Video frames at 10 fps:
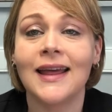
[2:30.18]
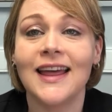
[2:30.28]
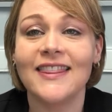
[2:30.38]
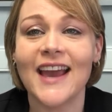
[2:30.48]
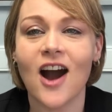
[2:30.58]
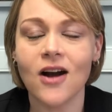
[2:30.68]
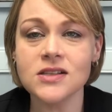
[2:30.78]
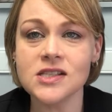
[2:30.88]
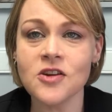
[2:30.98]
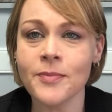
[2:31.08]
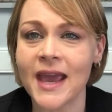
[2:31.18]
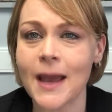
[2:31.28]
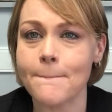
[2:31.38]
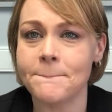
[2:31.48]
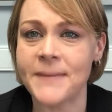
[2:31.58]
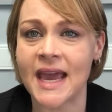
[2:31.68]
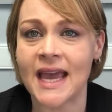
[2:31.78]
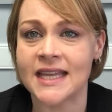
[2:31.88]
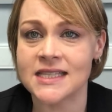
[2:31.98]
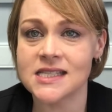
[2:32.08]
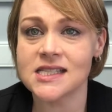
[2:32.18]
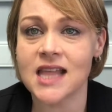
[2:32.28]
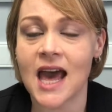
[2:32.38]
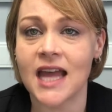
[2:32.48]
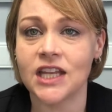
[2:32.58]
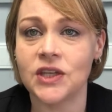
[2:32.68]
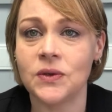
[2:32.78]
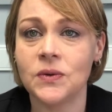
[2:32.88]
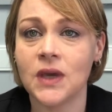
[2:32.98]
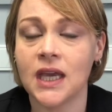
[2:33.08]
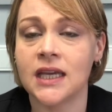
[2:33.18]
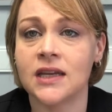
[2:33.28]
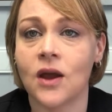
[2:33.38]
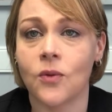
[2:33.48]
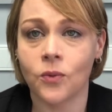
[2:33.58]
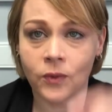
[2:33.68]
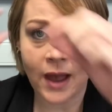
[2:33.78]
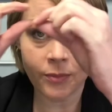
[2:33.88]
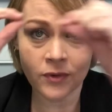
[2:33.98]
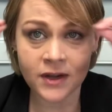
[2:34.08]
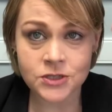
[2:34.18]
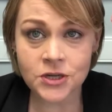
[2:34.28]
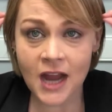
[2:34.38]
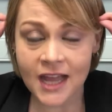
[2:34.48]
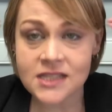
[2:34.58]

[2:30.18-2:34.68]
They also make bands that you can wrap around your head,